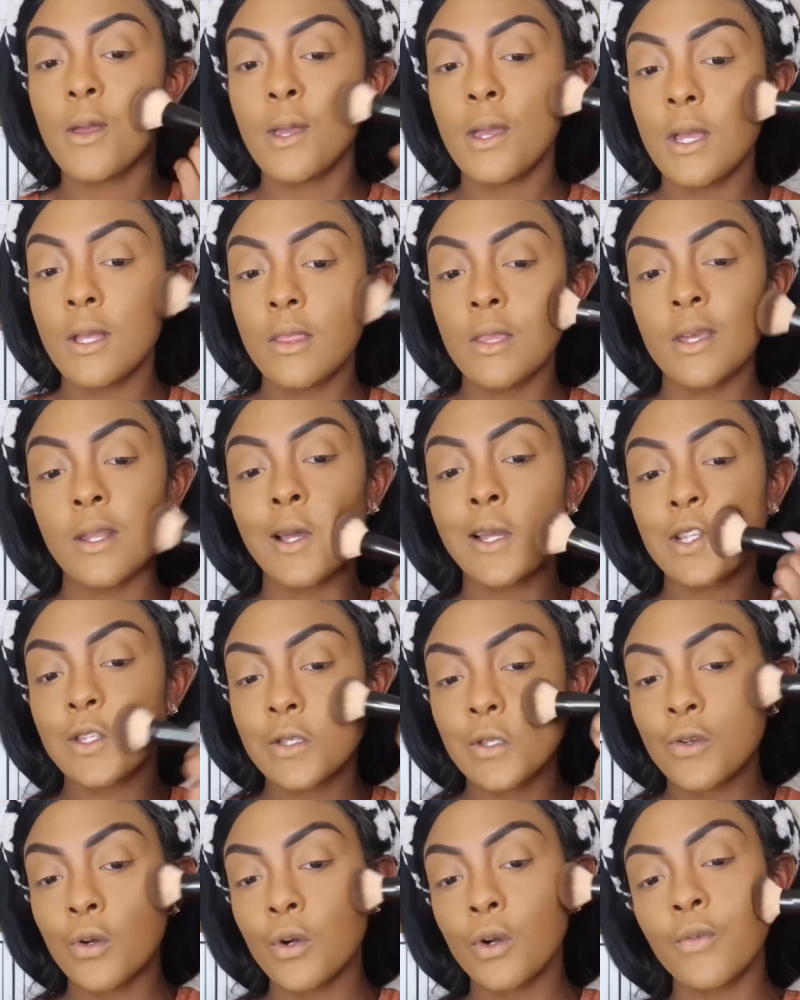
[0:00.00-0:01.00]
and then I
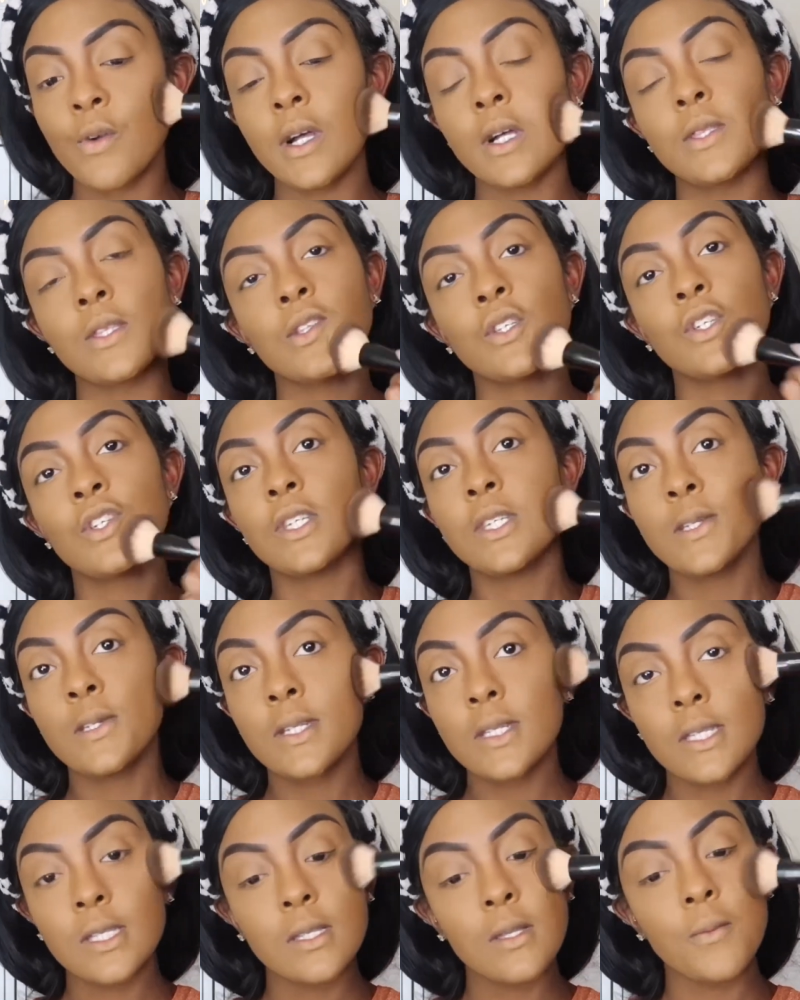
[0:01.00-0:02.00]
just go around the
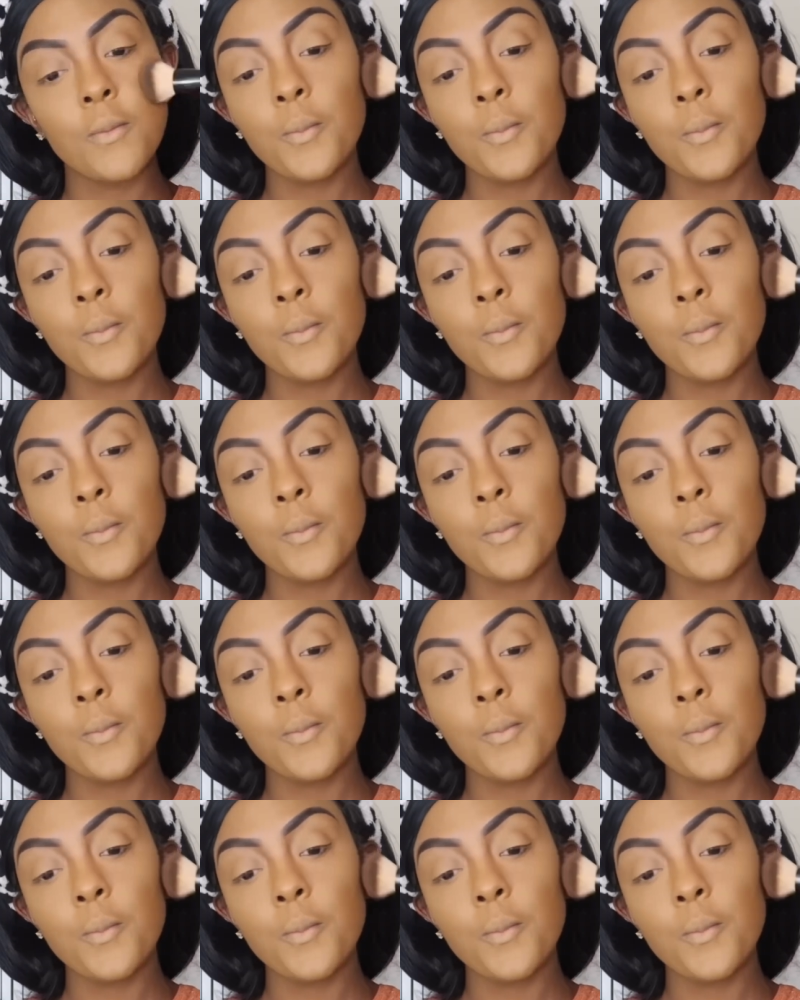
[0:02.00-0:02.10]
cheeks.